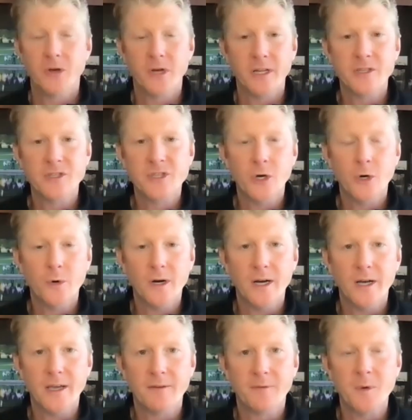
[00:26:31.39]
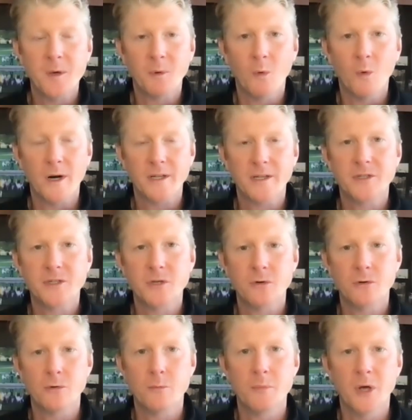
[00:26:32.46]
And so if people wanted
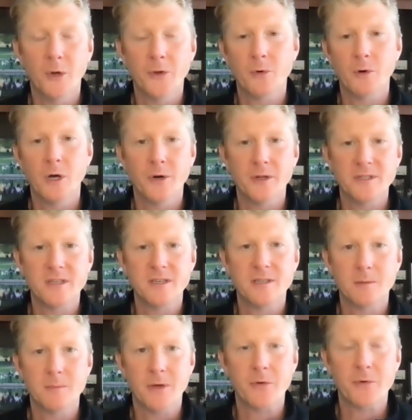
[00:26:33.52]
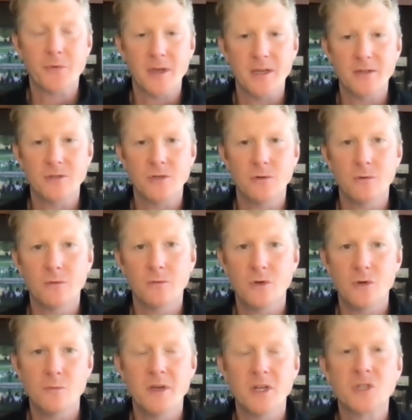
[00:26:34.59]
to build their own and see some other things, you
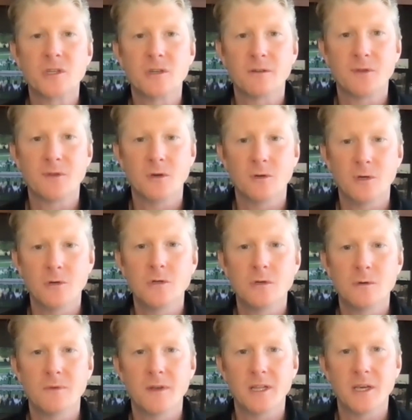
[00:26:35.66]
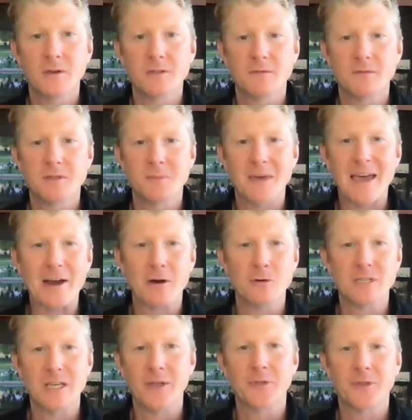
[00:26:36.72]
mentioned a few YouTube videos of some
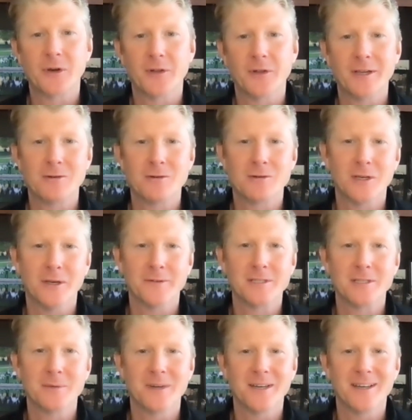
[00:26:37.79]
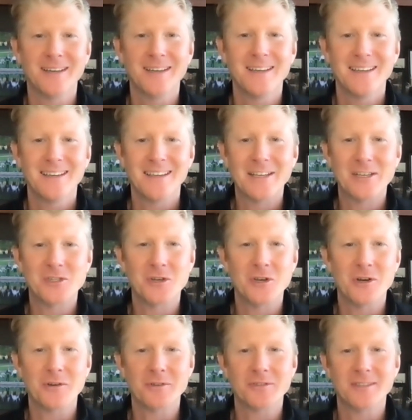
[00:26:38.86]
hackers out there like yourself, some
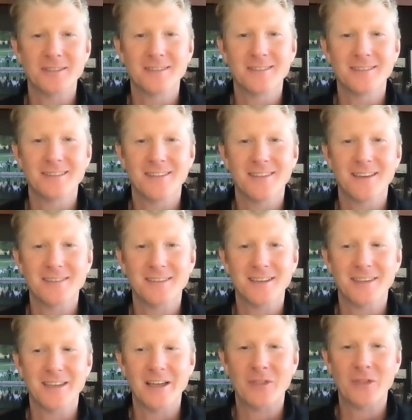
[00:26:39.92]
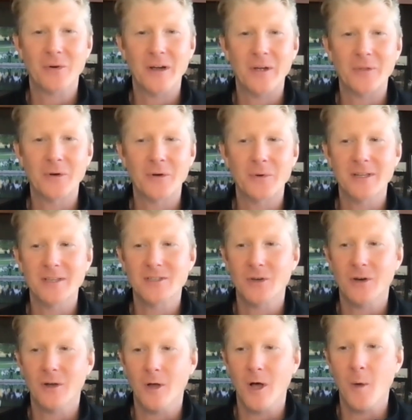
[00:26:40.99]
engineers and things like that are out there doing it.
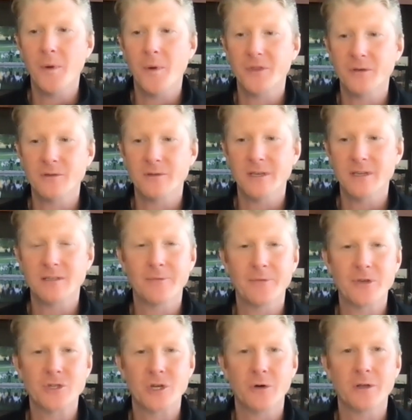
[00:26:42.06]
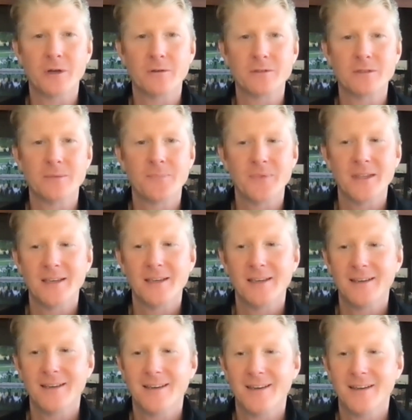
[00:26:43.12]
So I'll put those links in the show notes
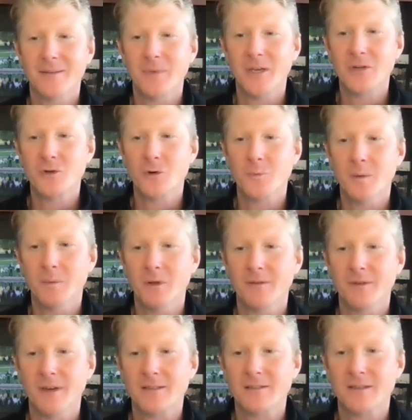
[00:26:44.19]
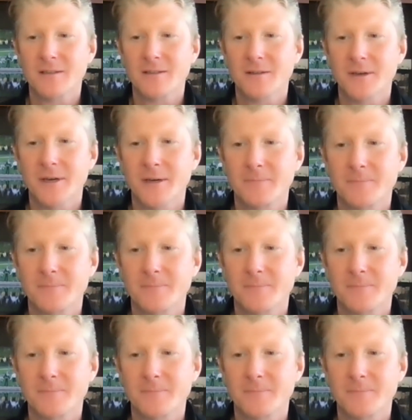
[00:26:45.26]
and make sure people have access to that.